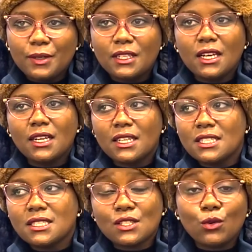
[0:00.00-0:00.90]
but
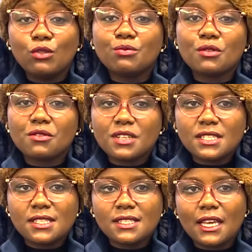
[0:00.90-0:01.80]
as school
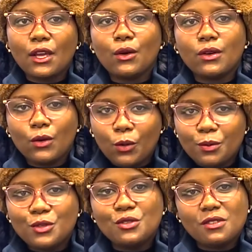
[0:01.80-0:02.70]
progresses, I hope
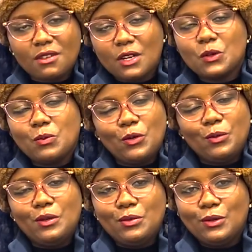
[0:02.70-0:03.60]
to interact with more
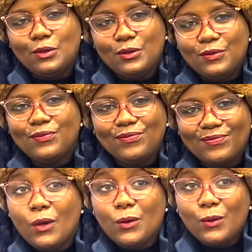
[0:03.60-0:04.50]
people.
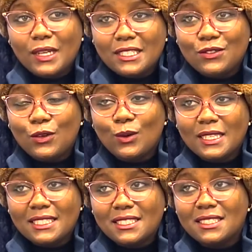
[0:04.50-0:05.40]
Well, for
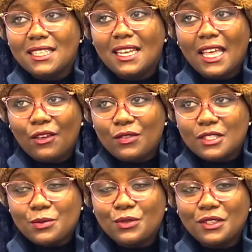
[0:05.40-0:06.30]
one, life
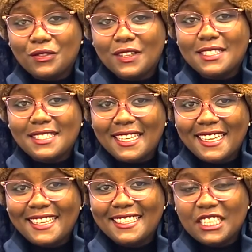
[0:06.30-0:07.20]
is pretty fast
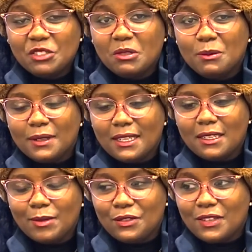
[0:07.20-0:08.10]
here. I remember
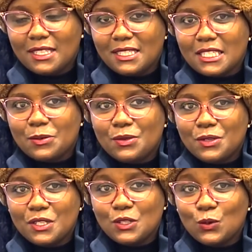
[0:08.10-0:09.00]
my first
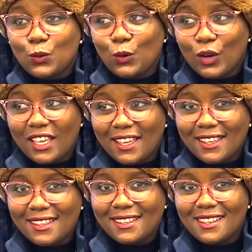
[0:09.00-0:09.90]
experience
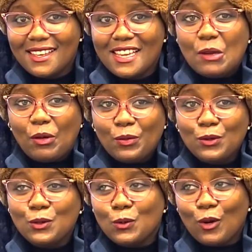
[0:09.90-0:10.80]
walking.
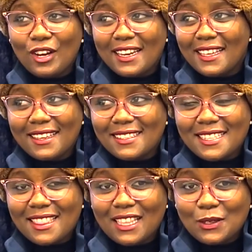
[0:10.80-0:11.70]
People walk like at
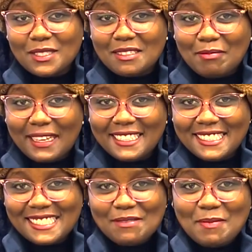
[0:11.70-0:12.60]
1,000
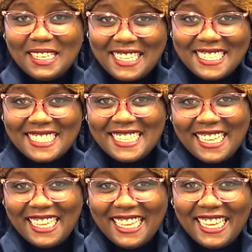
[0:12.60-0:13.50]
miles a minute
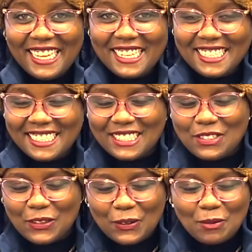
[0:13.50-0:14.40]
here, and
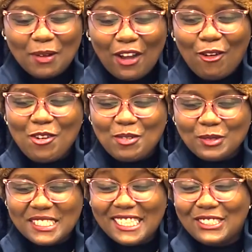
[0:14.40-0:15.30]
back home
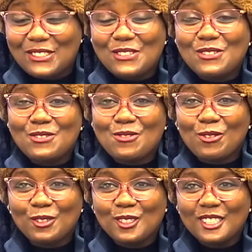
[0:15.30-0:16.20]
we tend to
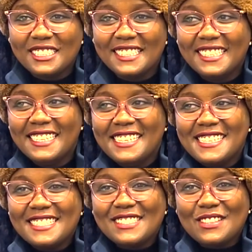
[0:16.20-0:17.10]
stroll.
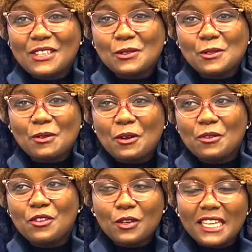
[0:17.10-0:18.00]
So that was one
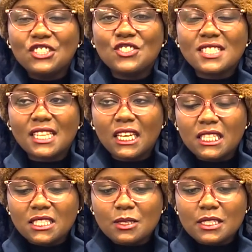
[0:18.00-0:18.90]
of, you can just tell
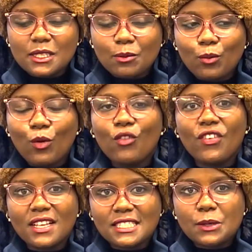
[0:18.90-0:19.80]
it's a more
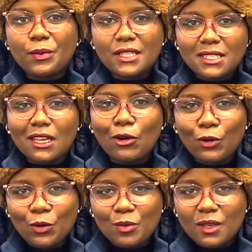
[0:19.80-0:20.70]
fast-paced
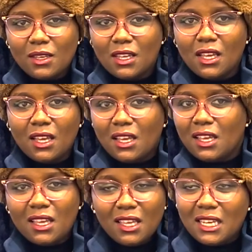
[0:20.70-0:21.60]
economy
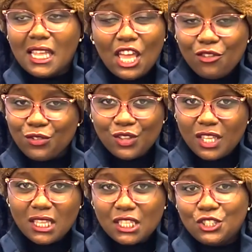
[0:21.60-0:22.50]
in
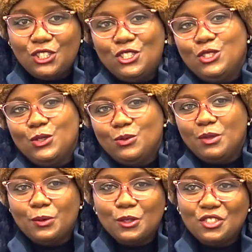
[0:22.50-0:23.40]
everything that you do.
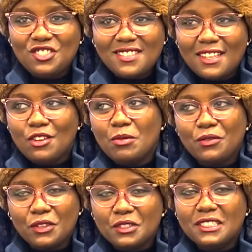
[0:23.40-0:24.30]
People just tend to be
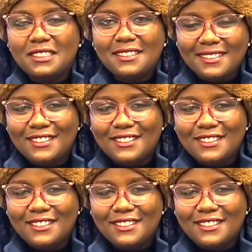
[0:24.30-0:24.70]
very,